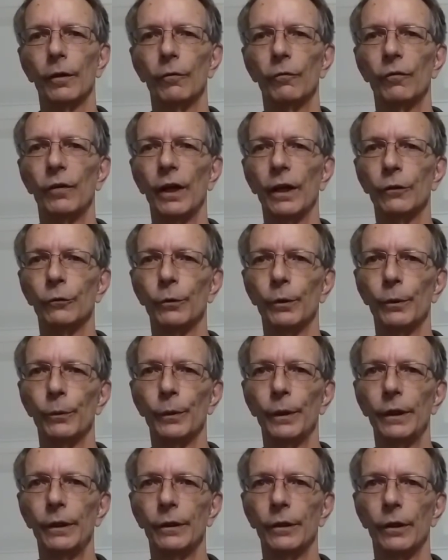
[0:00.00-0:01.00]
factory
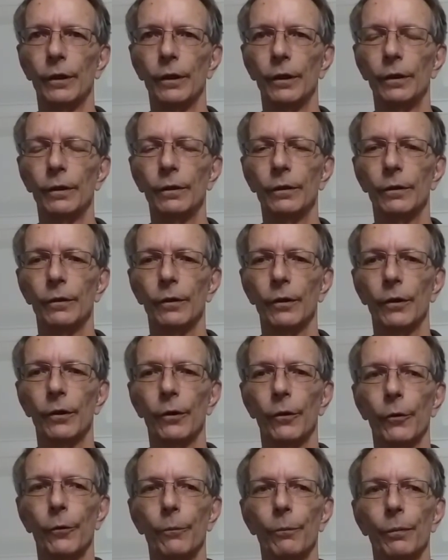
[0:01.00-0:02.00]
recall.
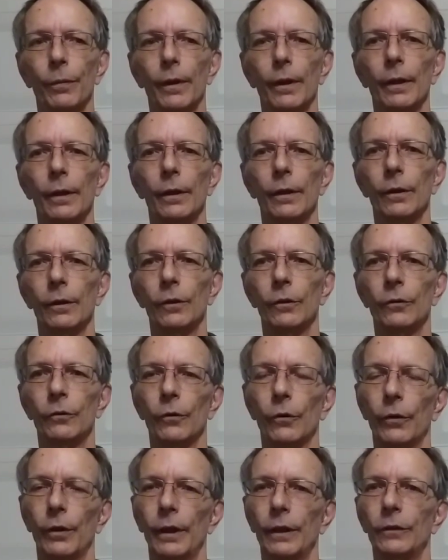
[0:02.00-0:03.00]

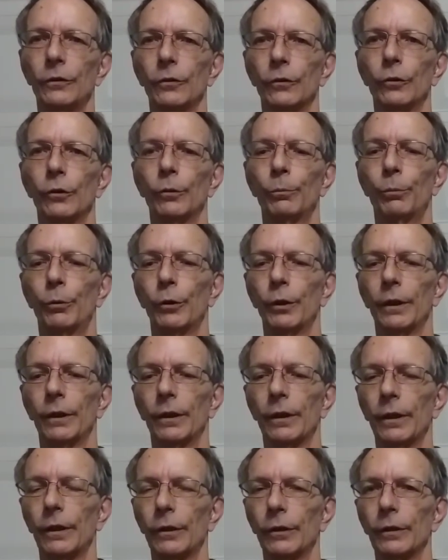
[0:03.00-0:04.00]
So that's a good point
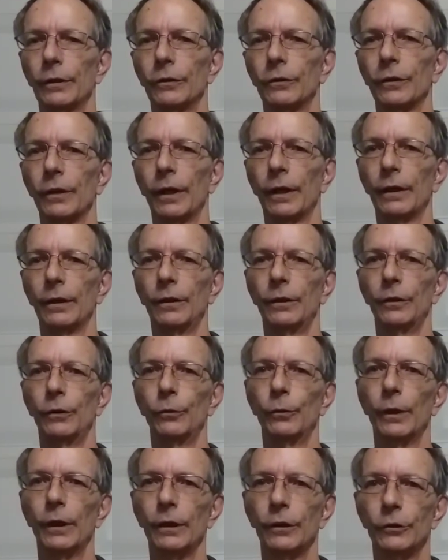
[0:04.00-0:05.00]
there, it's got a
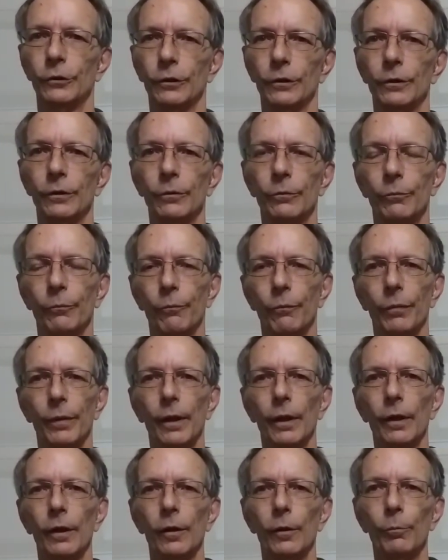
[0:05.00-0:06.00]
new engine.
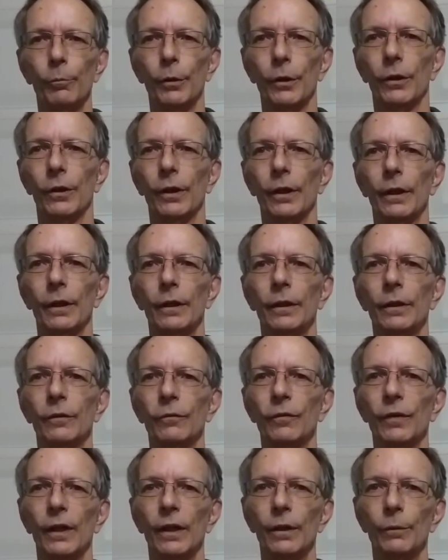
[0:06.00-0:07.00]
But then it
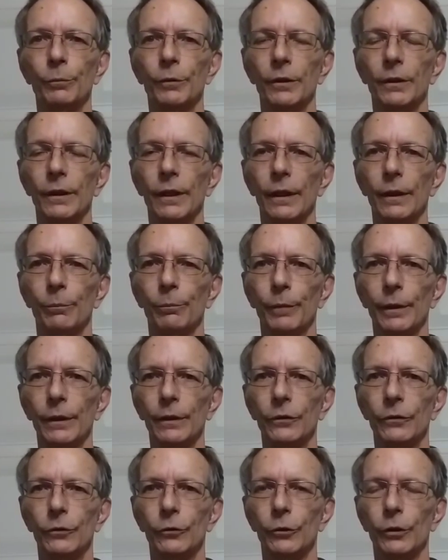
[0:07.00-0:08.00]
developed a dead
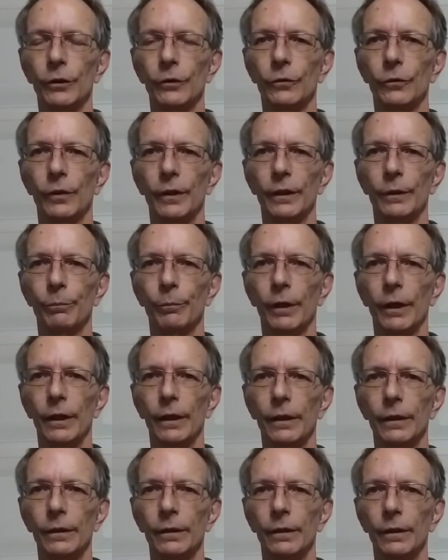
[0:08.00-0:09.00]
miss just like
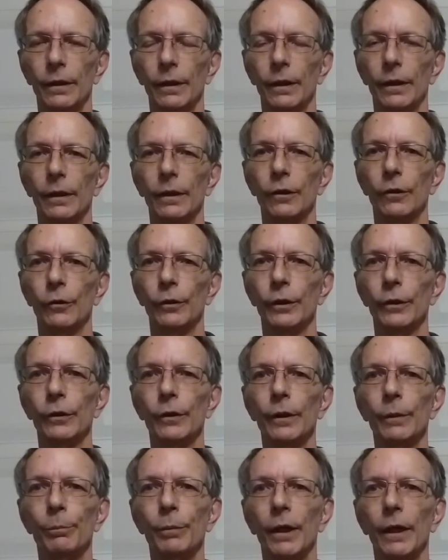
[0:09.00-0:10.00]
mine, cleared
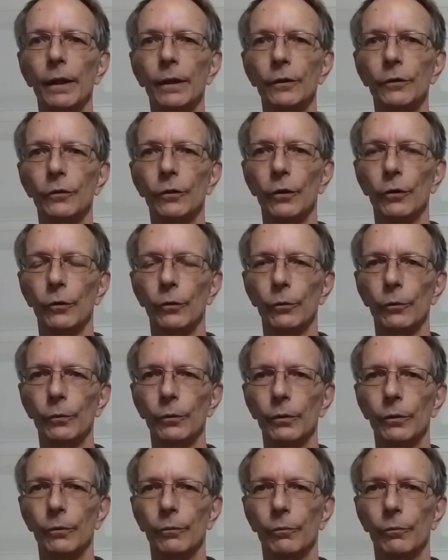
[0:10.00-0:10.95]
up on its own,